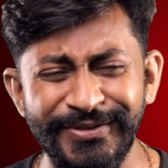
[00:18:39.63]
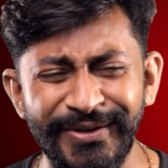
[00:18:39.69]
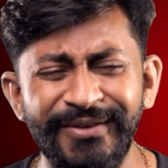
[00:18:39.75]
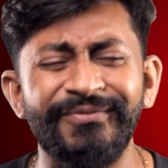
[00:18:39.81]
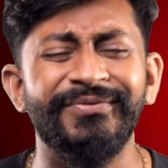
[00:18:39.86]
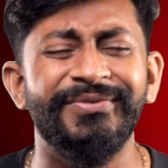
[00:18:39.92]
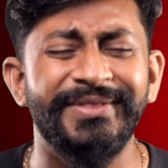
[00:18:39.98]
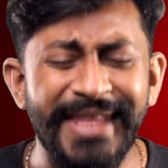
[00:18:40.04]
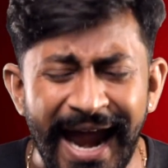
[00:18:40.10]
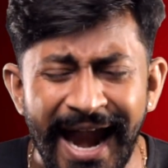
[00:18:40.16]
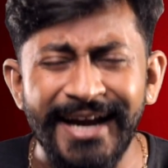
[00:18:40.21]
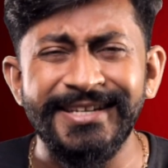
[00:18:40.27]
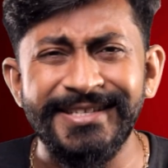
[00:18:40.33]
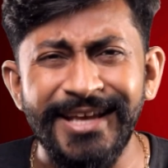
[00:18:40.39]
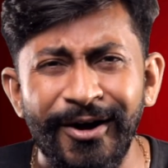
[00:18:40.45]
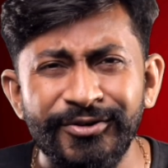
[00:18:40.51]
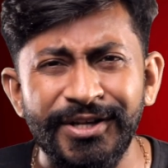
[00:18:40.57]
so if
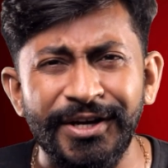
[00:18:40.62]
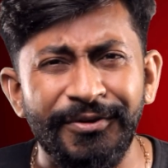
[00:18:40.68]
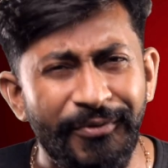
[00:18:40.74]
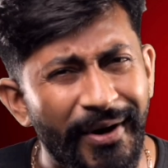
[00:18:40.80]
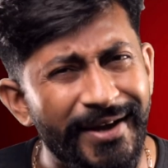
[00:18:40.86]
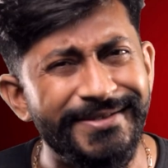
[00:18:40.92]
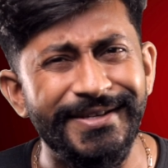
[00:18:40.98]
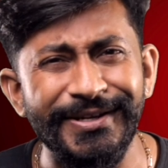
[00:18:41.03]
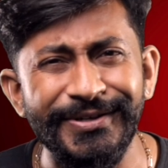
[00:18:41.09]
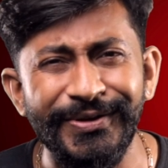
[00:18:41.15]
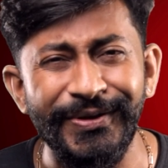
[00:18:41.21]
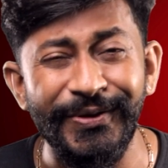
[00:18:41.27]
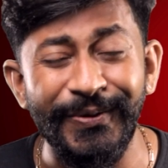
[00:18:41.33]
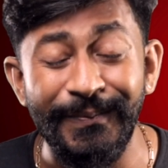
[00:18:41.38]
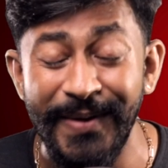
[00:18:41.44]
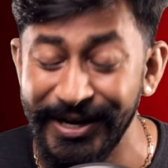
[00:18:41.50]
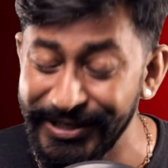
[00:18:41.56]
that sounds interesting to
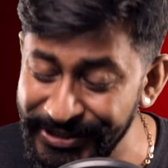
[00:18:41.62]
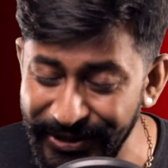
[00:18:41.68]
you make